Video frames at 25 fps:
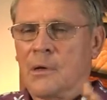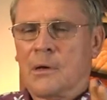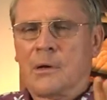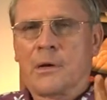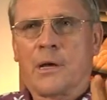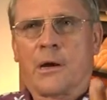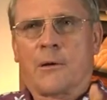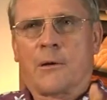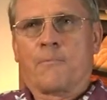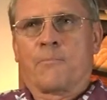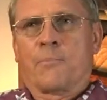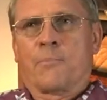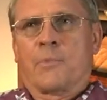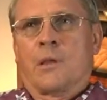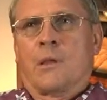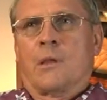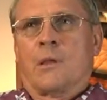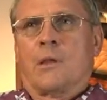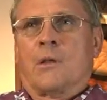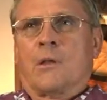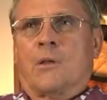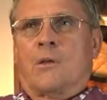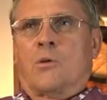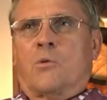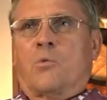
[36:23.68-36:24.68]
Now,
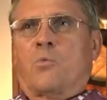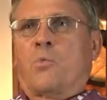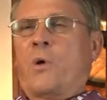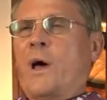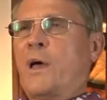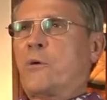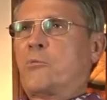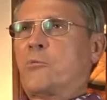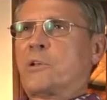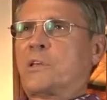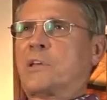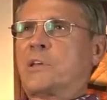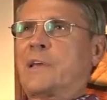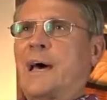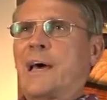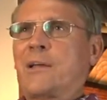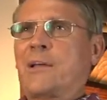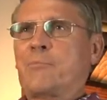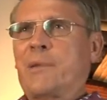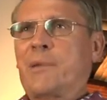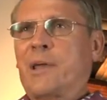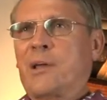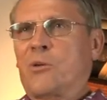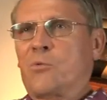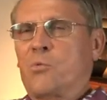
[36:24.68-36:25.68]
why would
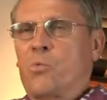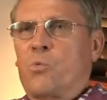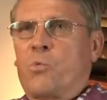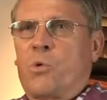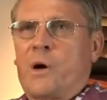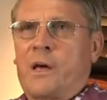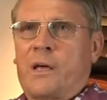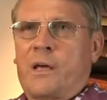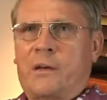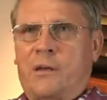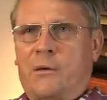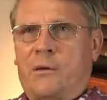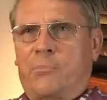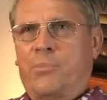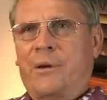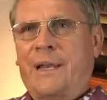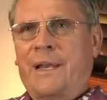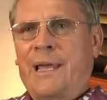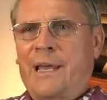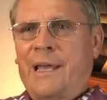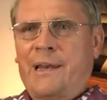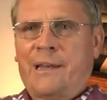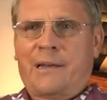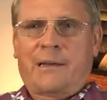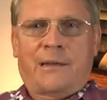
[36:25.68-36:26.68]
God make one
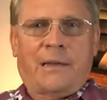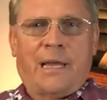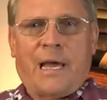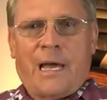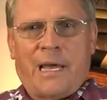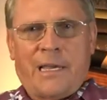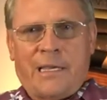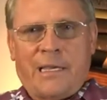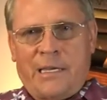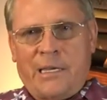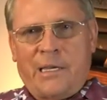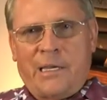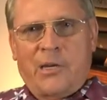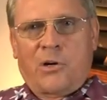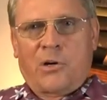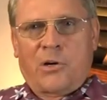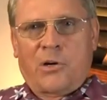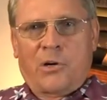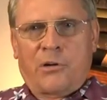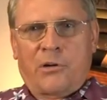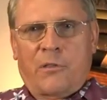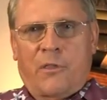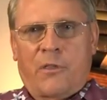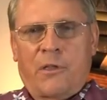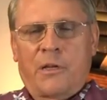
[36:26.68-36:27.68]
planet, i.e.
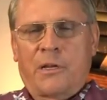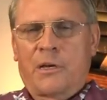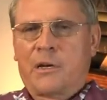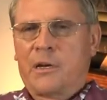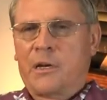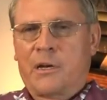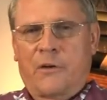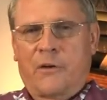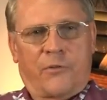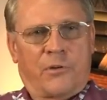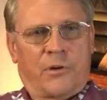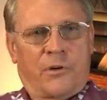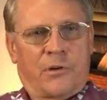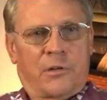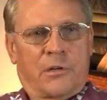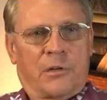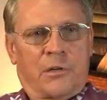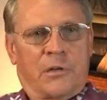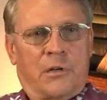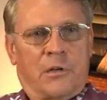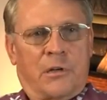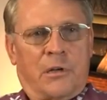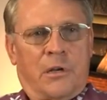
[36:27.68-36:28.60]
Earth, different?